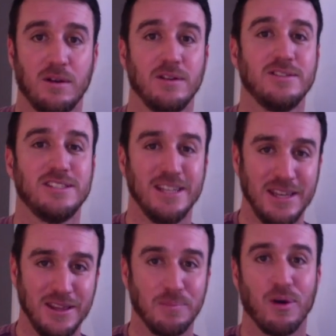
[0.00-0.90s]
You
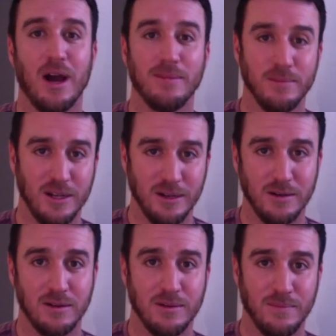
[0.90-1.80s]
see the problem
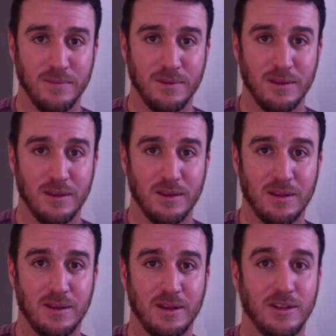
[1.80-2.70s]
here?
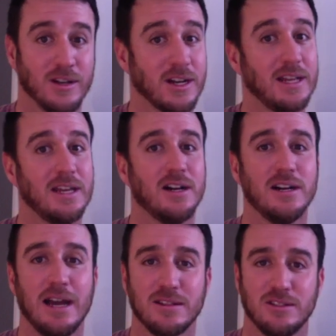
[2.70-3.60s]
You're going to get
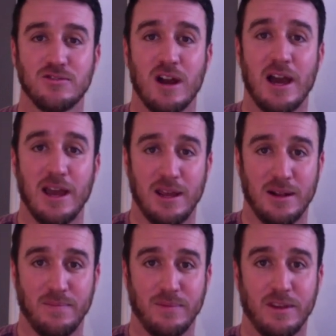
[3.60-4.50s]
hung out to dry.
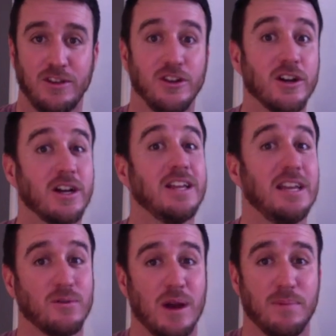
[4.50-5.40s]
You're going to
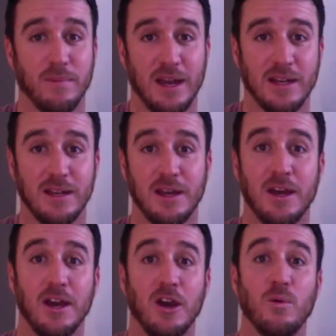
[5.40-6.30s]
get reprimanded
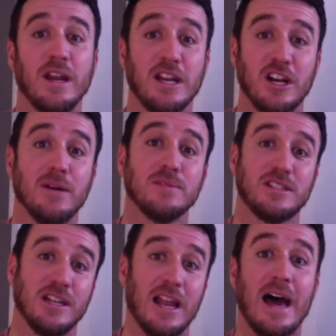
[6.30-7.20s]
when it comes
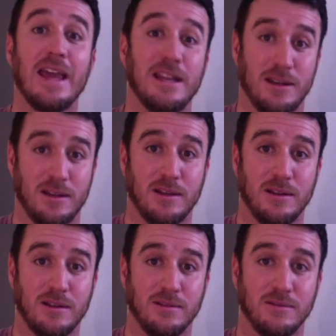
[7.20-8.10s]
to light.
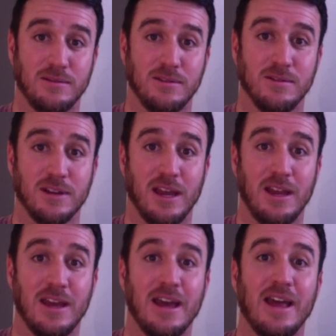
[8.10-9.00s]

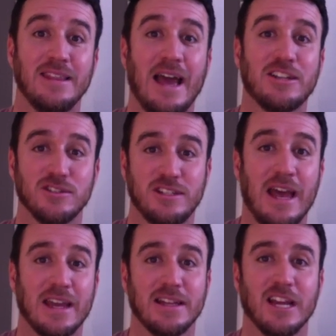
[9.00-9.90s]
Okay? That's your
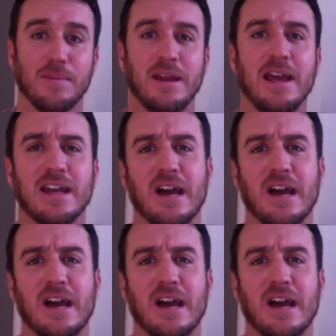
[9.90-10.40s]
stacking therapy.